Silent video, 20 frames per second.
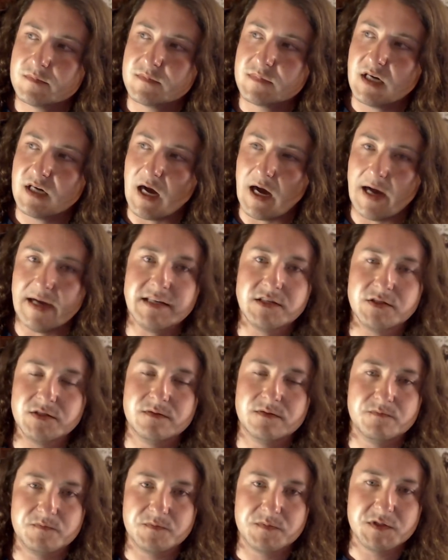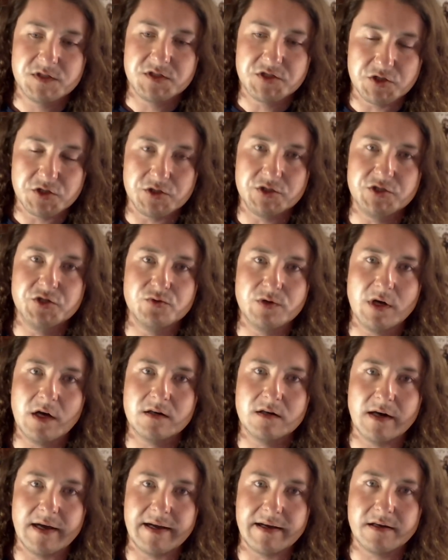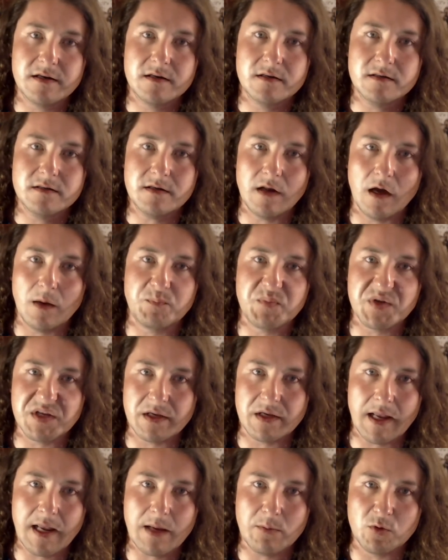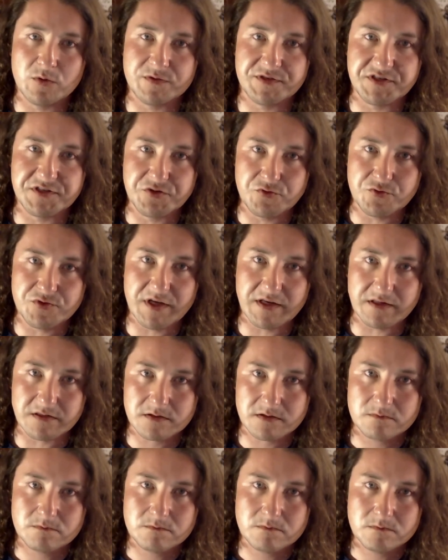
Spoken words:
I do not like not being able to do things.